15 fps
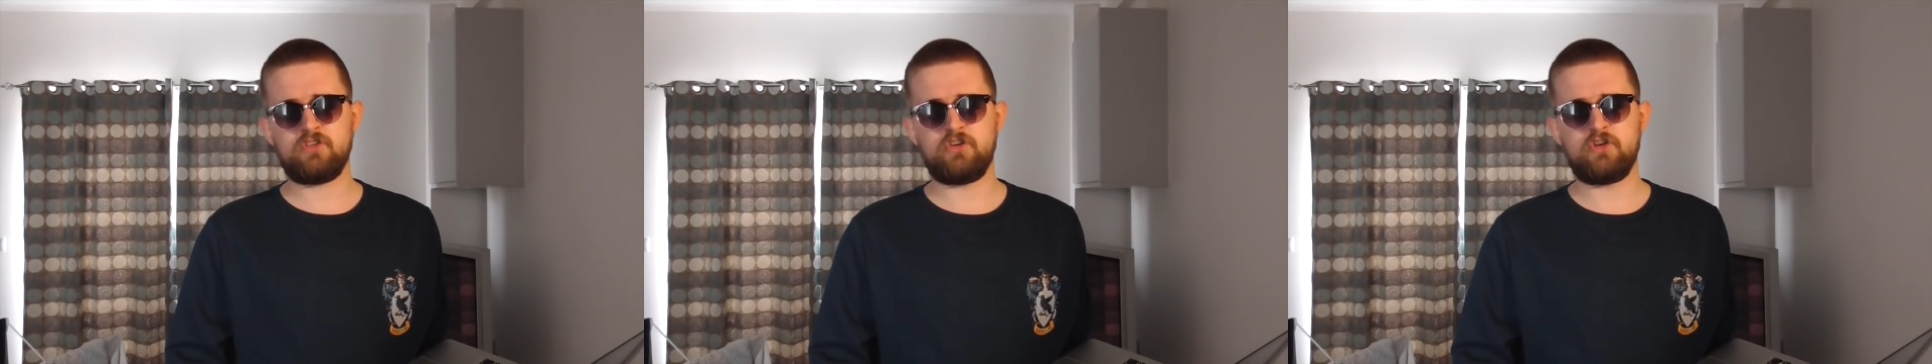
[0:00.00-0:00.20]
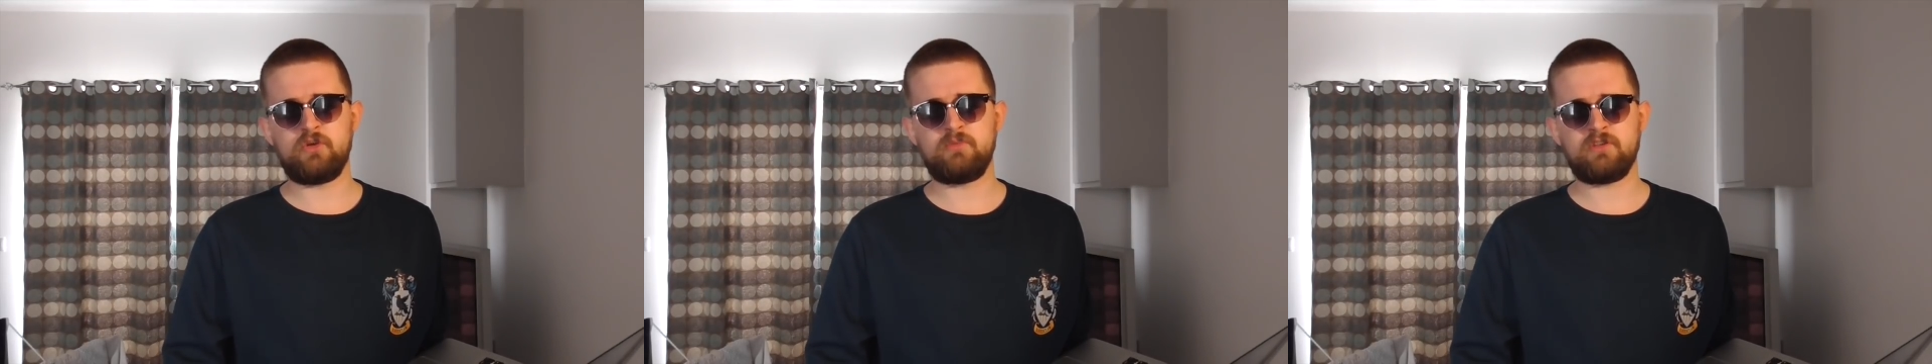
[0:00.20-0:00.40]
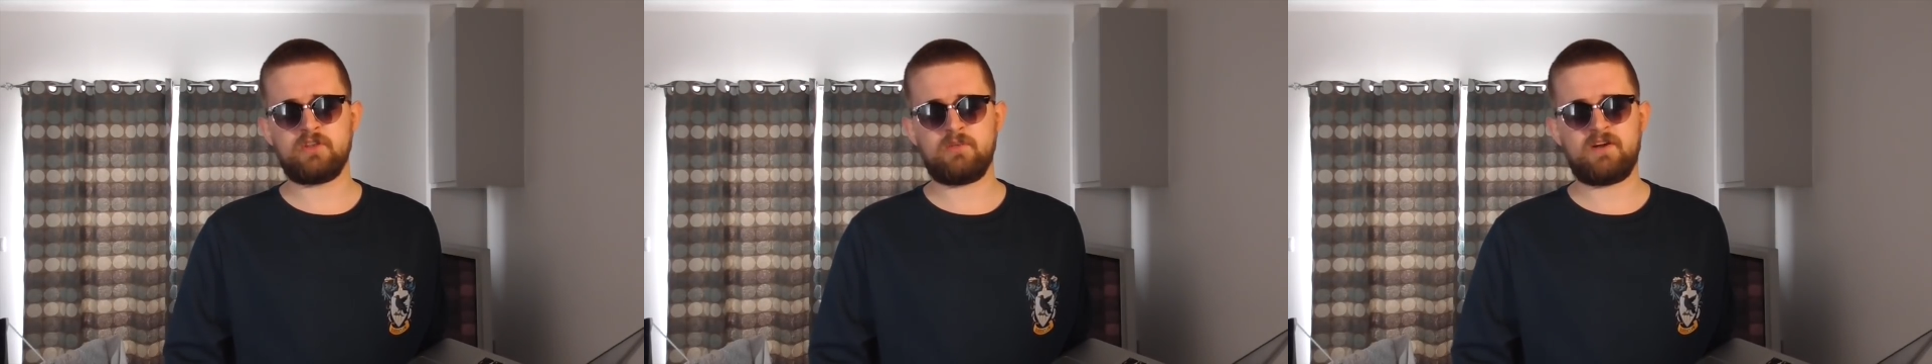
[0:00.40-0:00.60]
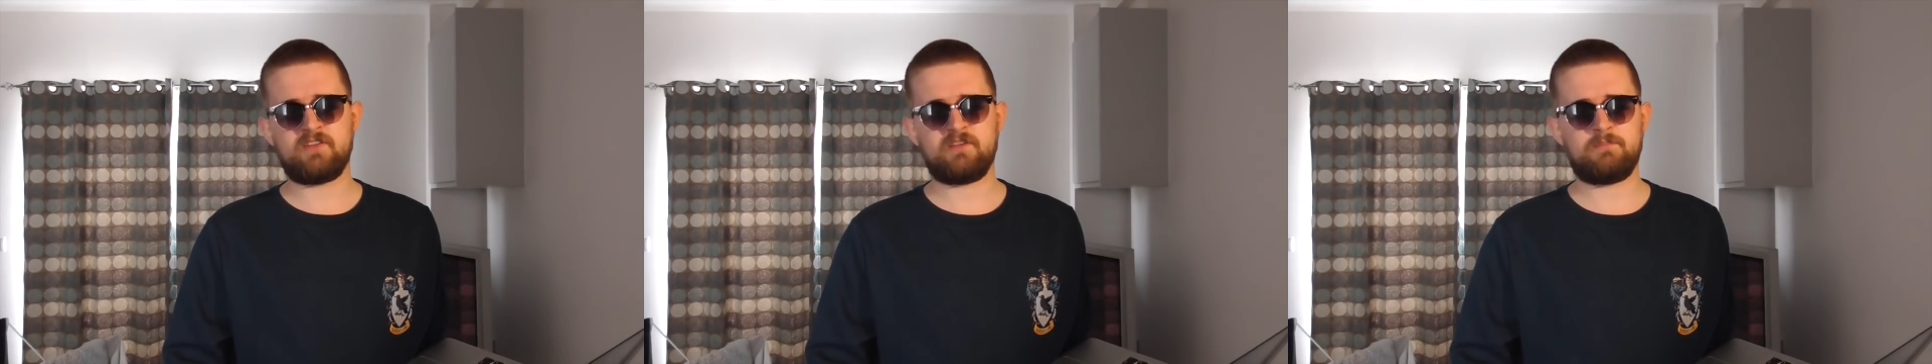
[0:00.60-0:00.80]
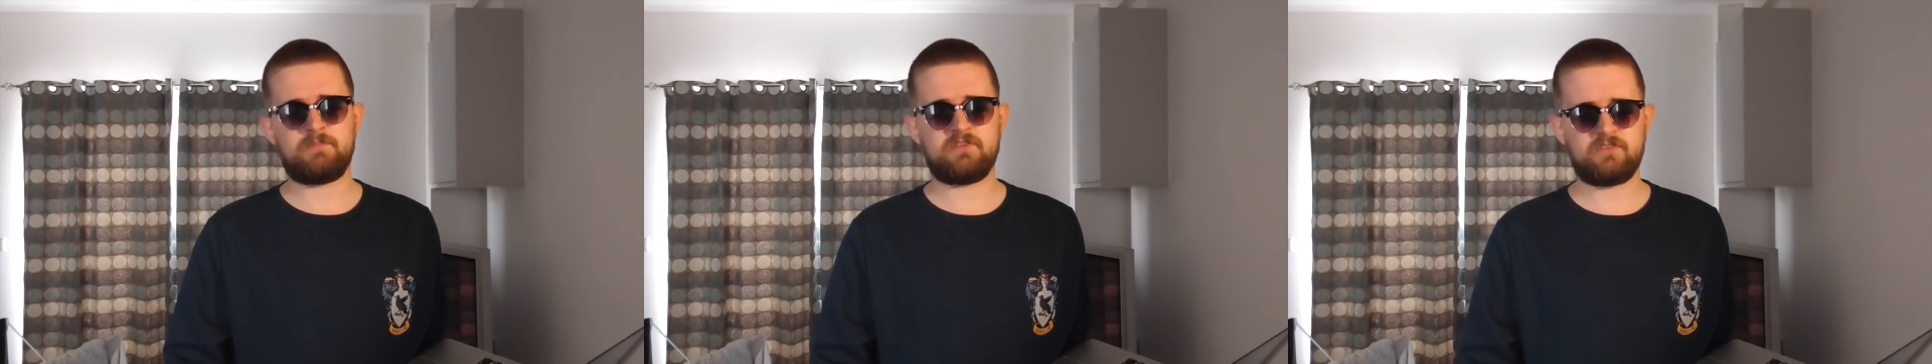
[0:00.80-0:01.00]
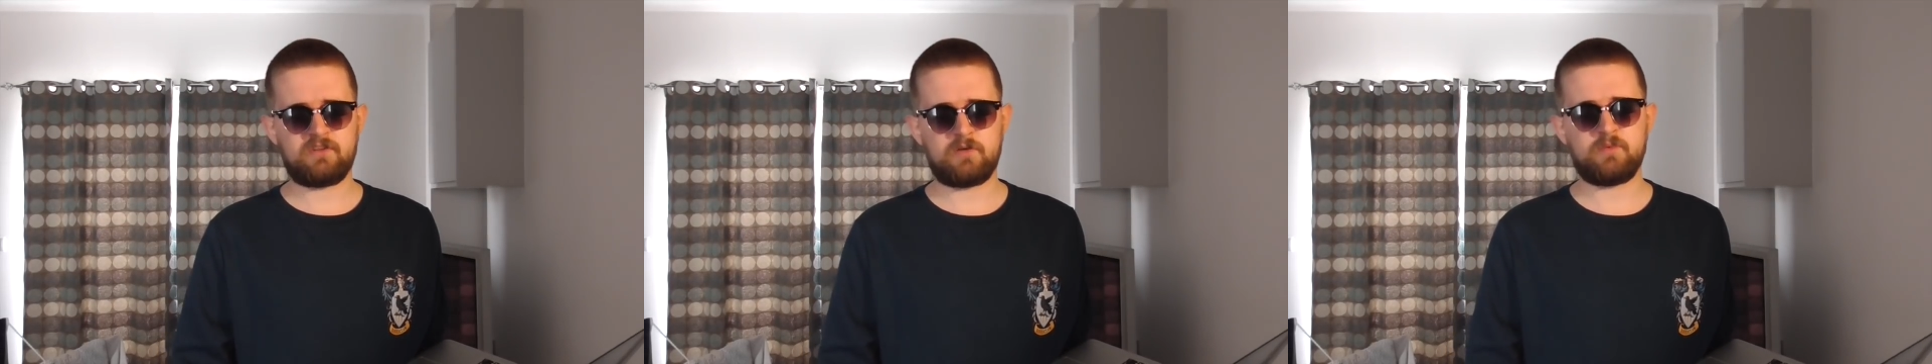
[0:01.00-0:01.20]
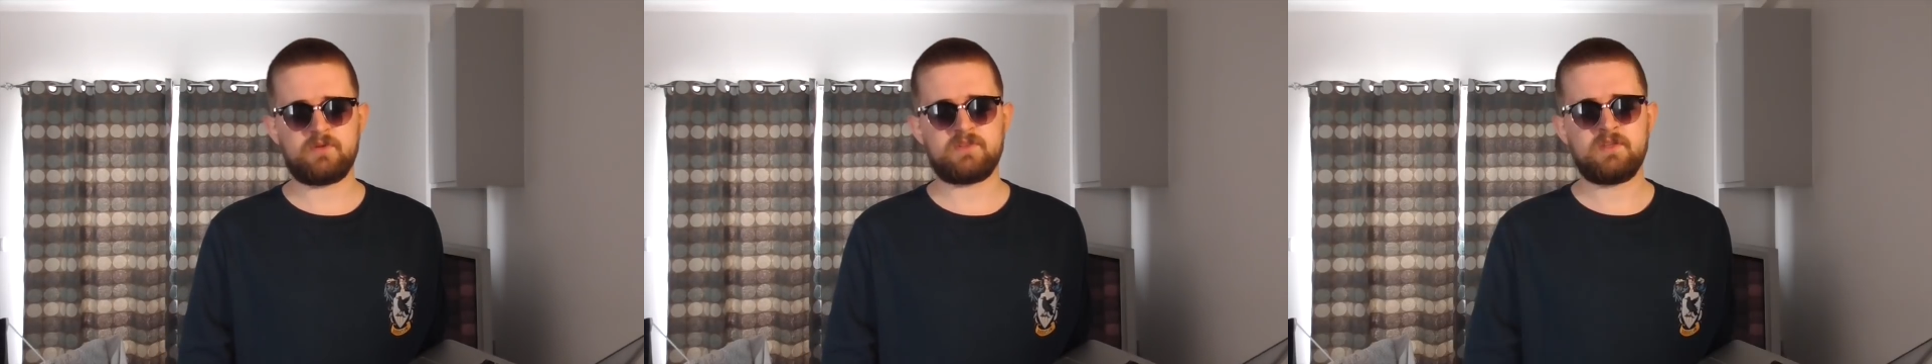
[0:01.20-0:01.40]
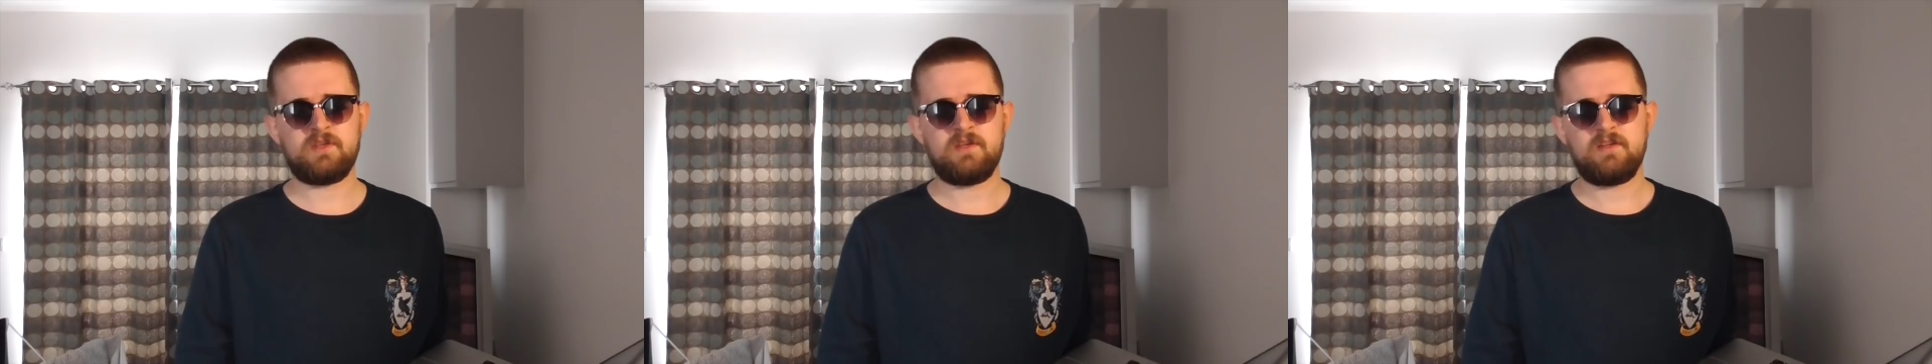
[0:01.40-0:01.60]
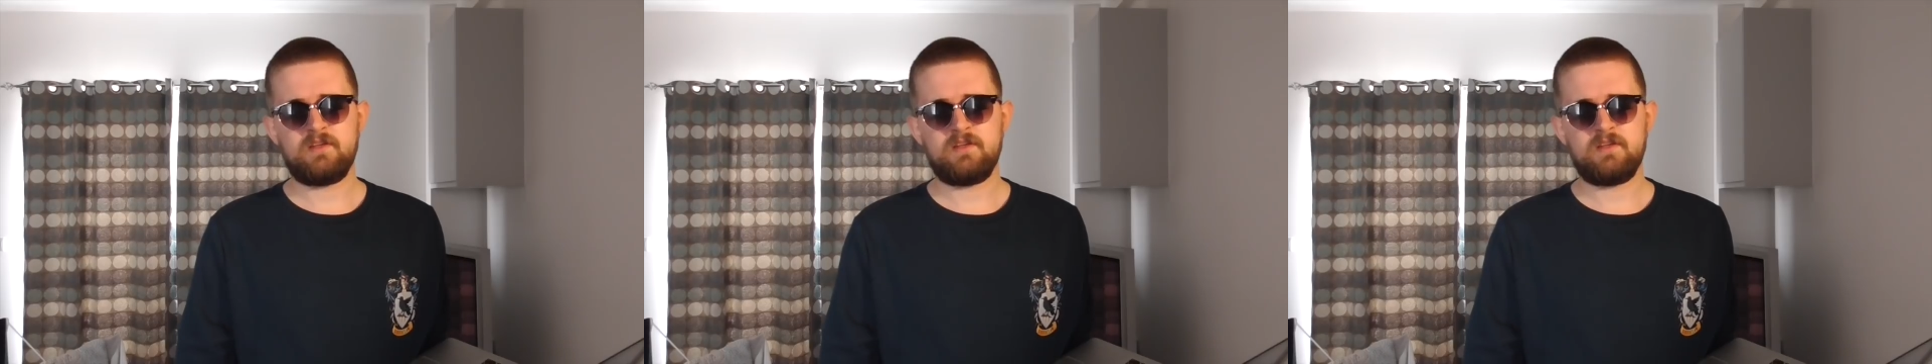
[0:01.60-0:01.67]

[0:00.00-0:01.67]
the Hoobs, otherwise I'd be stuck with